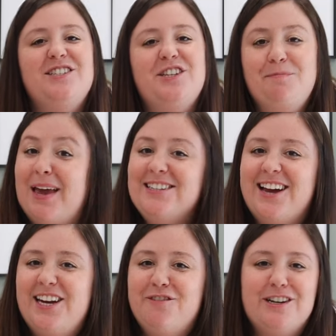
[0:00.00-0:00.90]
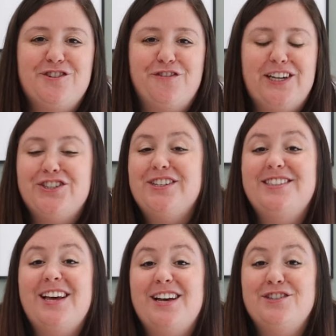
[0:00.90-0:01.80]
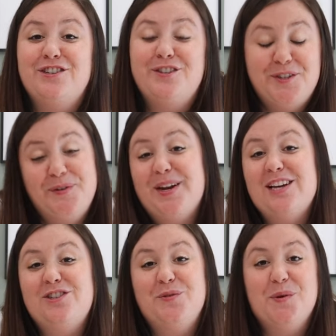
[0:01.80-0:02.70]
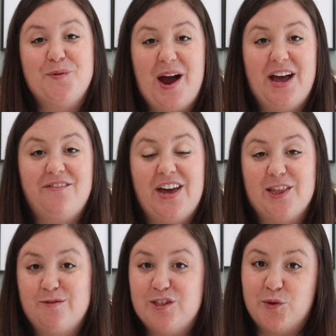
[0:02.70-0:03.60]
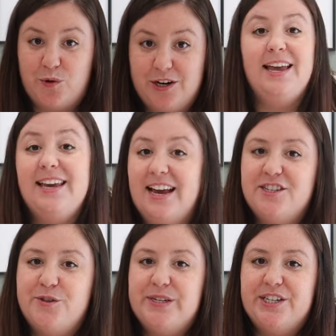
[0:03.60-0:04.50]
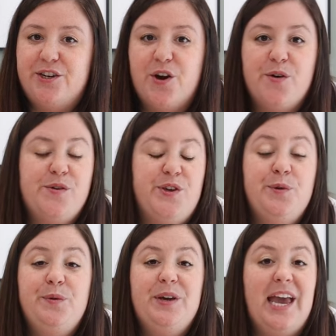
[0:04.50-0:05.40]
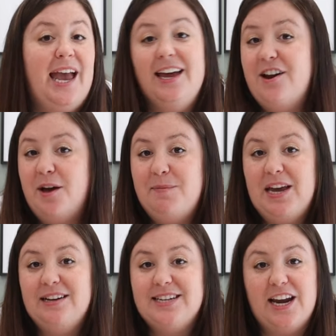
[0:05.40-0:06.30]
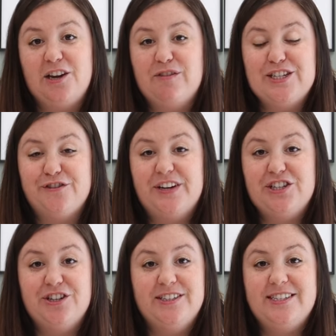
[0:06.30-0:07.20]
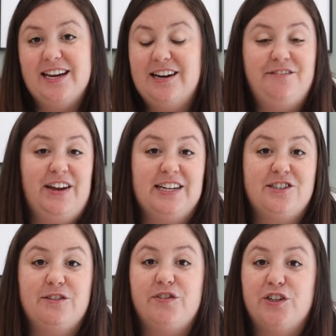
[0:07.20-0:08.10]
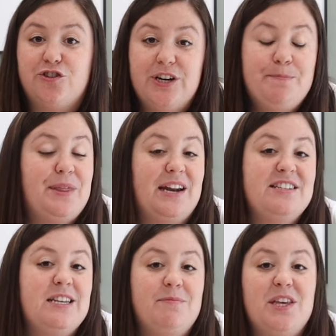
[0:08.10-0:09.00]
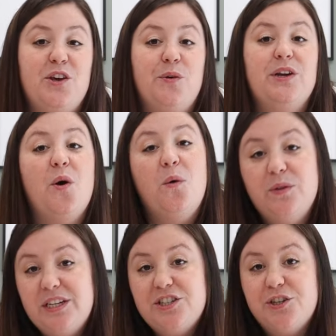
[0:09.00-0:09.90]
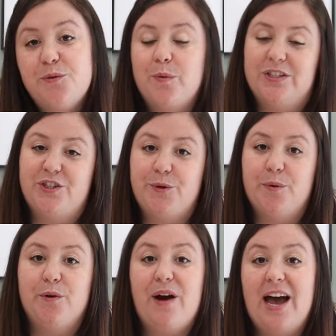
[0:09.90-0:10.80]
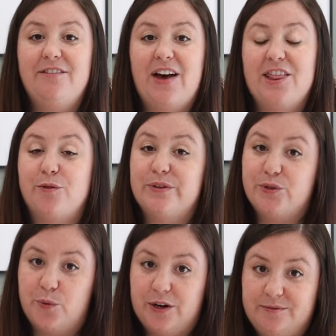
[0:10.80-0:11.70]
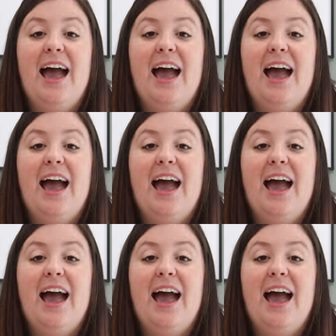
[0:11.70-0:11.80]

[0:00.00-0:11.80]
is to make dining reservations as soon as you arrive at the resort. In case you didn't know, you cannot make dining reservations in advance of your trip. That is something you can only do once you arrive at the resort.